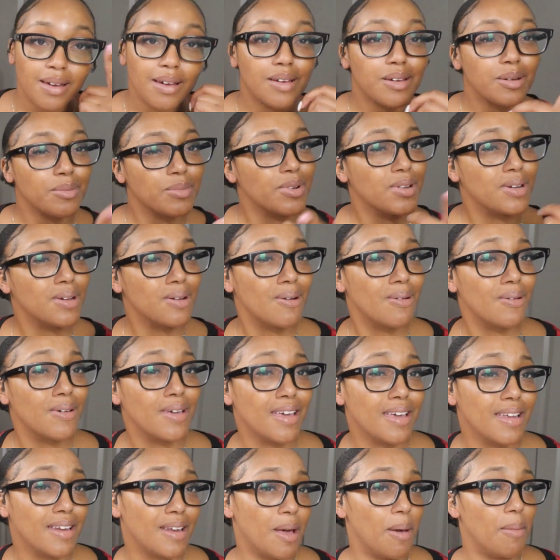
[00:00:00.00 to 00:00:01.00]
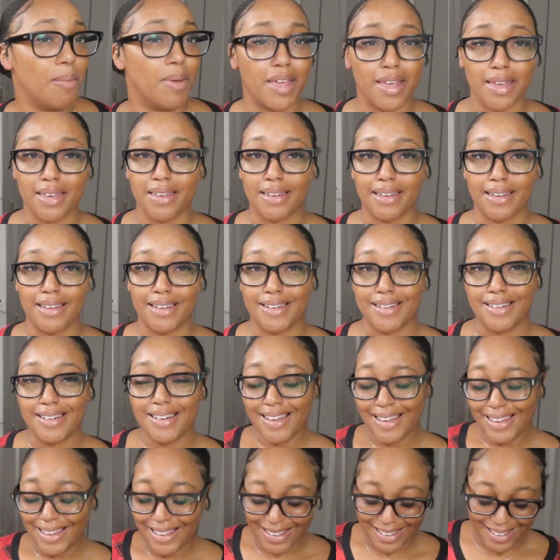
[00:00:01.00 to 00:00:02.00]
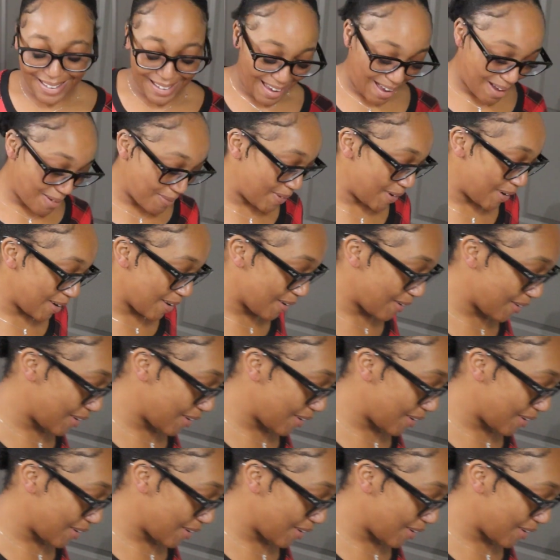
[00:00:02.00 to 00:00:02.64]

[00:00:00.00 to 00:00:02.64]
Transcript: I'm gonna go get in the bed. I'm gonna